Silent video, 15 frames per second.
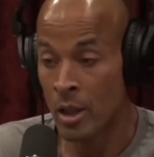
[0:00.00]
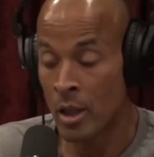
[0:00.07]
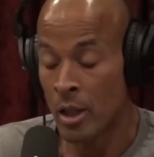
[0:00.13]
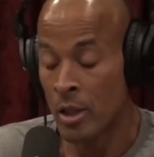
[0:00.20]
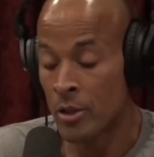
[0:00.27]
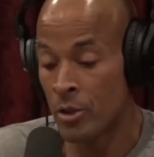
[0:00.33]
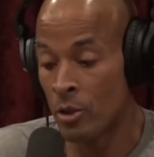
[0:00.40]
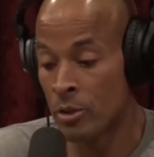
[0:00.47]

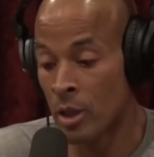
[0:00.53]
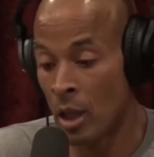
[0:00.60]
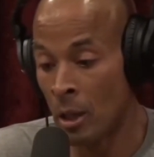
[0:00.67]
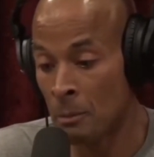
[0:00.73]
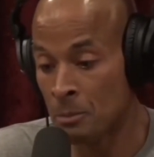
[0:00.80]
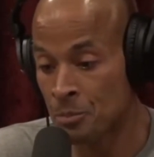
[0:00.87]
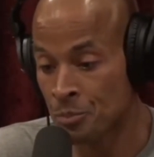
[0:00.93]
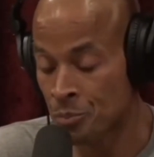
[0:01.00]
She was,
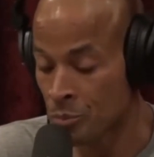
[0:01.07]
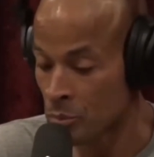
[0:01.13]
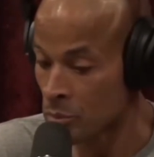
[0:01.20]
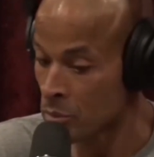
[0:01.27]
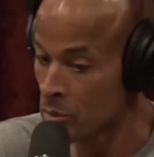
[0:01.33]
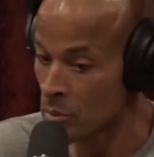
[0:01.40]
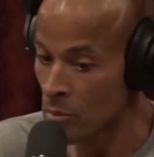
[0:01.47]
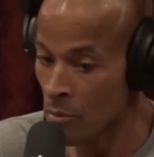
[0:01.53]

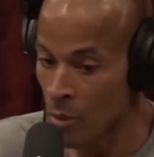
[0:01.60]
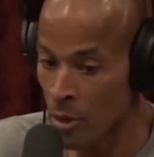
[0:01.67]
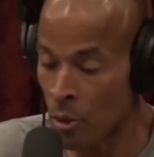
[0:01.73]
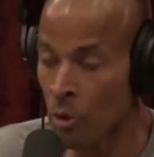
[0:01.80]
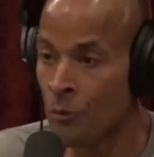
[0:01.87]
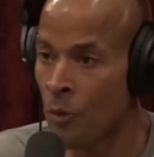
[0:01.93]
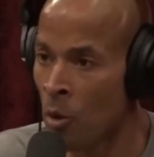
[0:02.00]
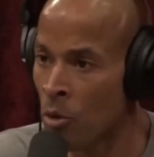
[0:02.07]
those
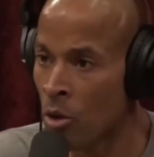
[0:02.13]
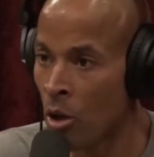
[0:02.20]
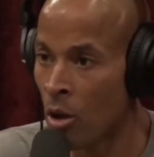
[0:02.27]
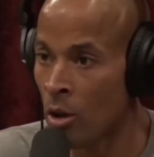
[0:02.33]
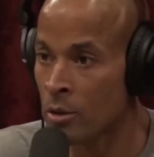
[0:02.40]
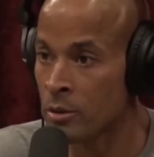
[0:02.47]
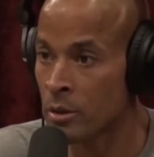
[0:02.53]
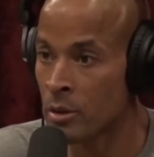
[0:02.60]
phone
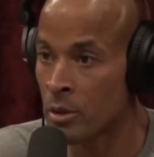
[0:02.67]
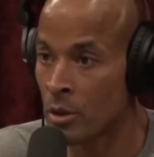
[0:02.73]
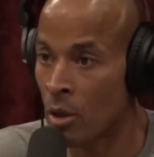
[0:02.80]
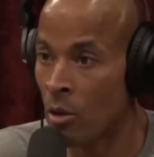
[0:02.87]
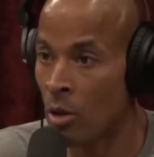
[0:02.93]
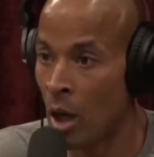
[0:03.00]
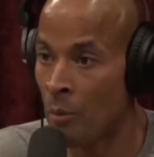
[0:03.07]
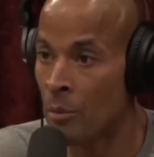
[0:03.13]
calls,
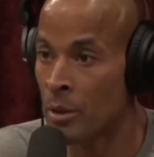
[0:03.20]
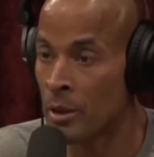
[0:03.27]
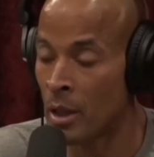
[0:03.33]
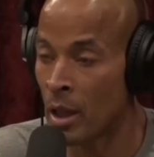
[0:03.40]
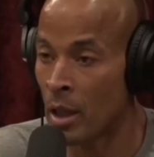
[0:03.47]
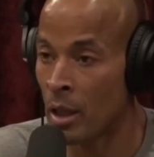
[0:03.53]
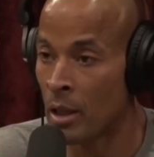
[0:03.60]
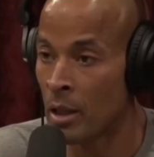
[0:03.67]
I've
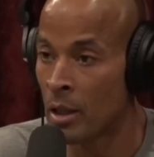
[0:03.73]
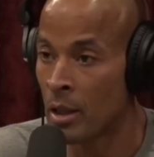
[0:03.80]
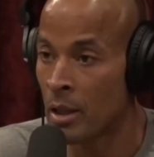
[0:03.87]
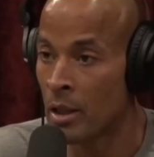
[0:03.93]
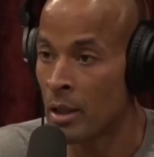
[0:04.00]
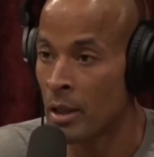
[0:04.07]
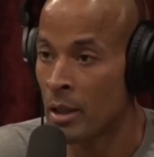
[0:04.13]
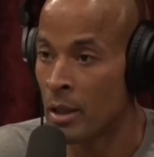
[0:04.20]
been
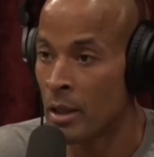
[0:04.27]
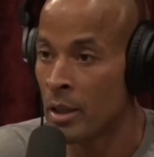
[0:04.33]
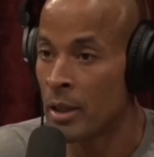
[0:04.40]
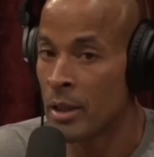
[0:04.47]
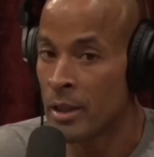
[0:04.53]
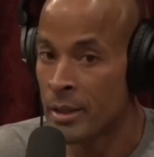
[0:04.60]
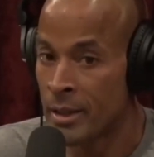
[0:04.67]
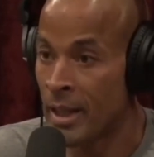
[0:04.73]

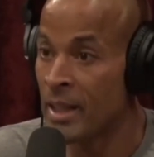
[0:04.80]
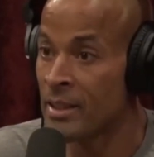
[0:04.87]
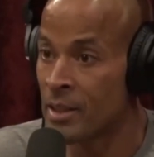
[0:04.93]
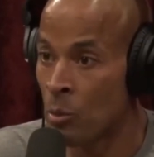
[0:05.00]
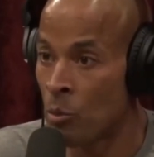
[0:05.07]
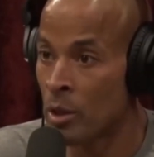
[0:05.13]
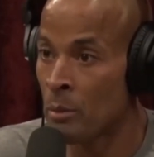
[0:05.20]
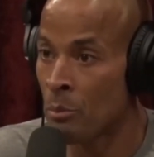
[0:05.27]
seeing
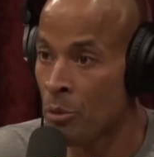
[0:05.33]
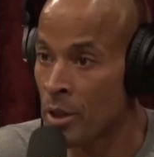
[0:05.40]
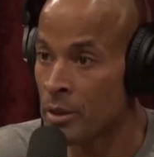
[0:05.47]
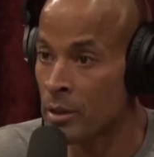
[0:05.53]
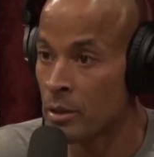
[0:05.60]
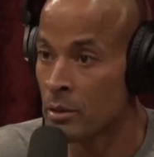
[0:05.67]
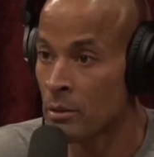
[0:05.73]
someone in prison.